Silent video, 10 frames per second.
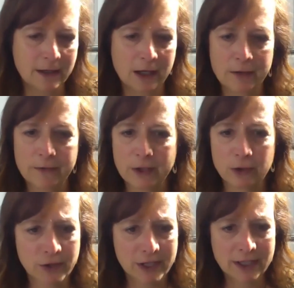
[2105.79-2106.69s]
Um, the Federal
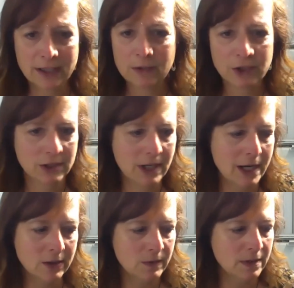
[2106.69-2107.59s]
Trade Commission
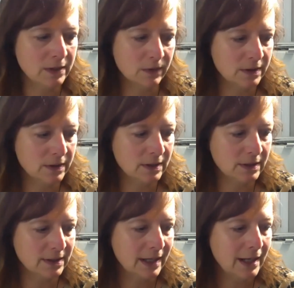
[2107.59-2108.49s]
has
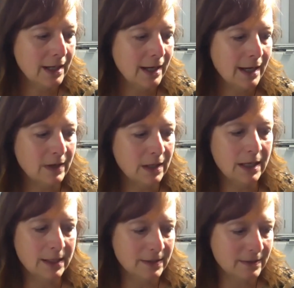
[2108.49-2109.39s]
resources. And then
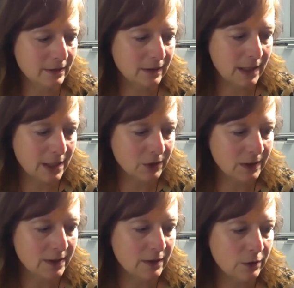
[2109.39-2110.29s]
NIST, the National
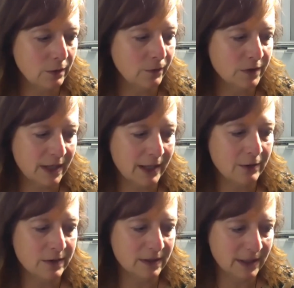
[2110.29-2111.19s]
Institute for
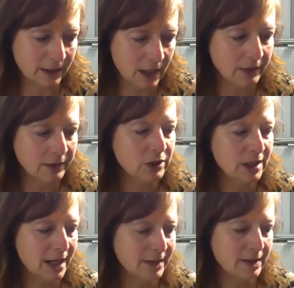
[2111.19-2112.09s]
Standards and
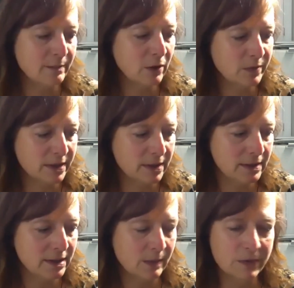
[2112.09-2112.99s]
Technology, has a small
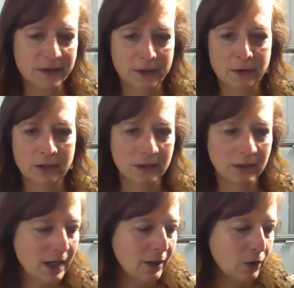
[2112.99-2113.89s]
business cybersecurity
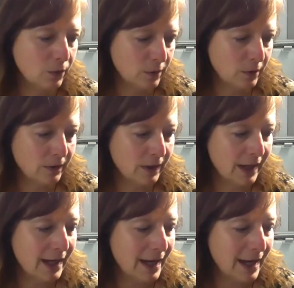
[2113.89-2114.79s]
corner.
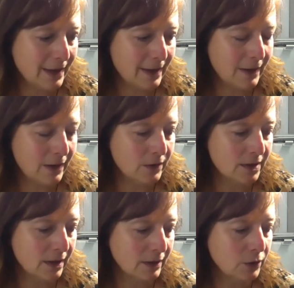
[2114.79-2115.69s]
And then there's
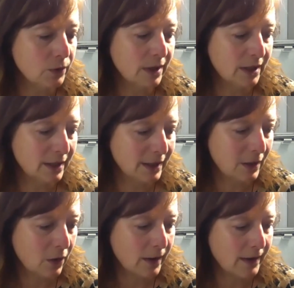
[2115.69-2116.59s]
a toolkit
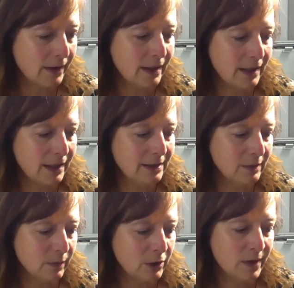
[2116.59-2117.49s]
on the
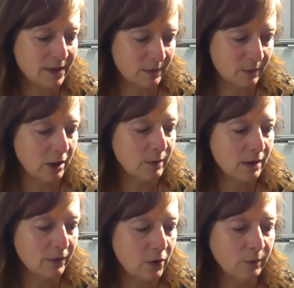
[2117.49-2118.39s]
US Department
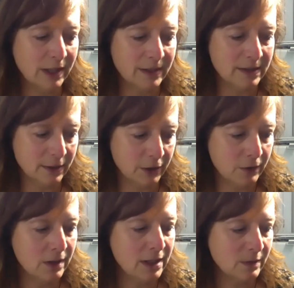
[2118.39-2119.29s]
of Homeland
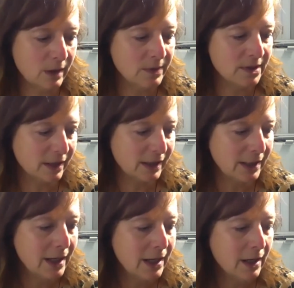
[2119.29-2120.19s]
Security's website
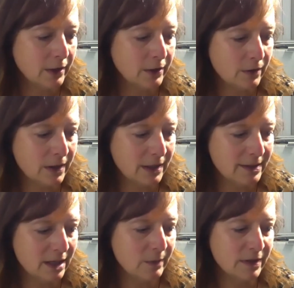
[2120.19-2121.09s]
under the
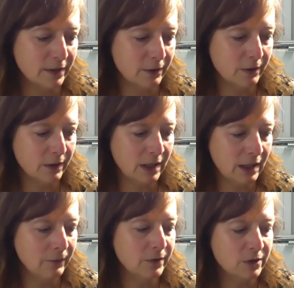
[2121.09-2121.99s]
Cybersecurity and
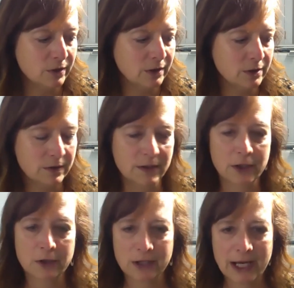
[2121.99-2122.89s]
Infrastructure
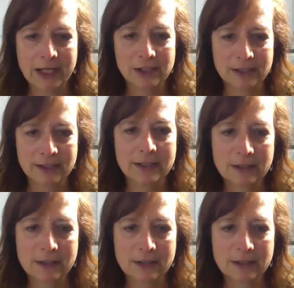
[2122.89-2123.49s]
Security Agency.